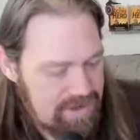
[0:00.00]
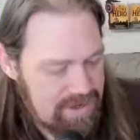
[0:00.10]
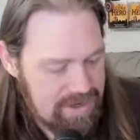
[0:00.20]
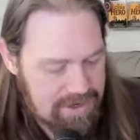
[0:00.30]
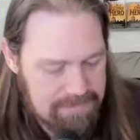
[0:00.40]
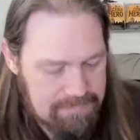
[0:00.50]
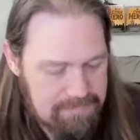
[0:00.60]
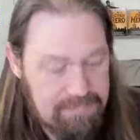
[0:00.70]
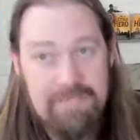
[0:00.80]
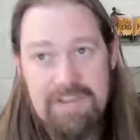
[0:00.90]

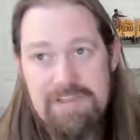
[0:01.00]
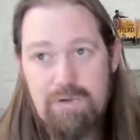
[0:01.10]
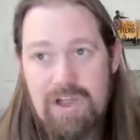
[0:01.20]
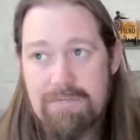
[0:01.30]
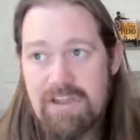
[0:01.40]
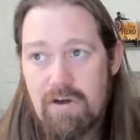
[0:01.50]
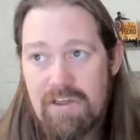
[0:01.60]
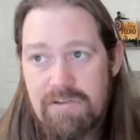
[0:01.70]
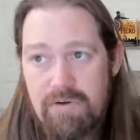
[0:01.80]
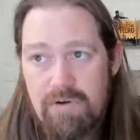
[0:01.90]
There's a book I've been
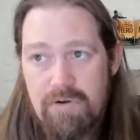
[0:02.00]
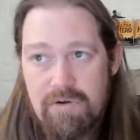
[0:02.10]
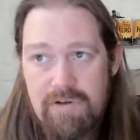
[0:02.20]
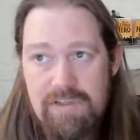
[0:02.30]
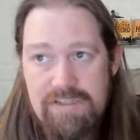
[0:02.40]
going through.